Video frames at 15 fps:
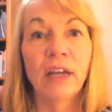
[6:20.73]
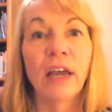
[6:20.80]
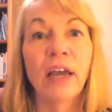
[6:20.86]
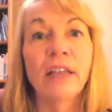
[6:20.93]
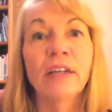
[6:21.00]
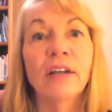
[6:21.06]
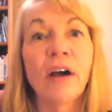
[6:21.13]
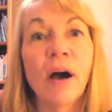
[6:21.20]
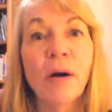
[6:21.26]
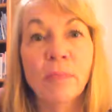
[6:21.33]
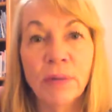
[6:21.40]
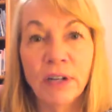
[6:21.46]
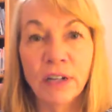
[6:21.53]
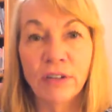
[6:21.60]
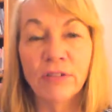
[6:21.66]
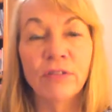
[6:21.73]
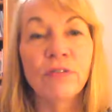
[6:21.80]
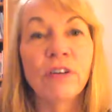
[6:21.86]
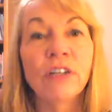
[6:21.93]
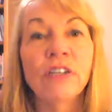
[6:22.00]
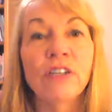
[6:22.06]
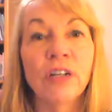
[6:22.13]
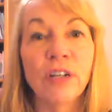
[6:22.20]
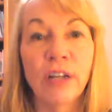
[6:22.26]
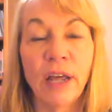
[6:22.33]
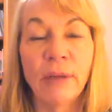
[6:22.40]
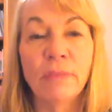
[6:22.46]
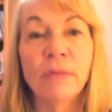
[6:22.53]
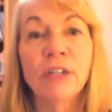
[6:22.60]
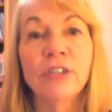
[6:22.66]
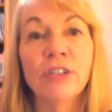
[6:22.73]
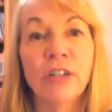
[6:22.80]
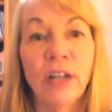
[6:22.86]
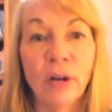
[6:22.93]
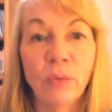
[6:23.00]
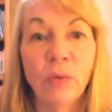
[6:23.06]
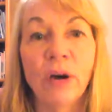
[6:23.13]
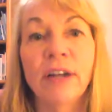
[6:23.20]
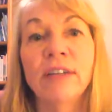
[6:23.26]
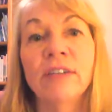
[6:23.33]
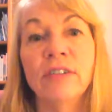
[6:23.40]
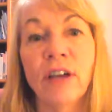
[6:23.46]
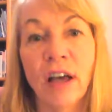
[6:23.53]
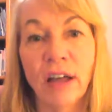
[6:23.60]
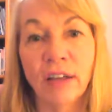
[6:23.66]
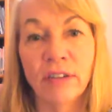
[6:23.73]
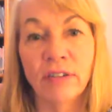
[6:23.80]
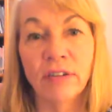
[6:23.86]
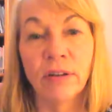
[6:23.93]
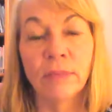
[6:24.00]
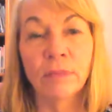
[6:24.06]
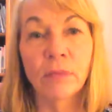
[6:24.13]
and the company's vision and mission and what it does.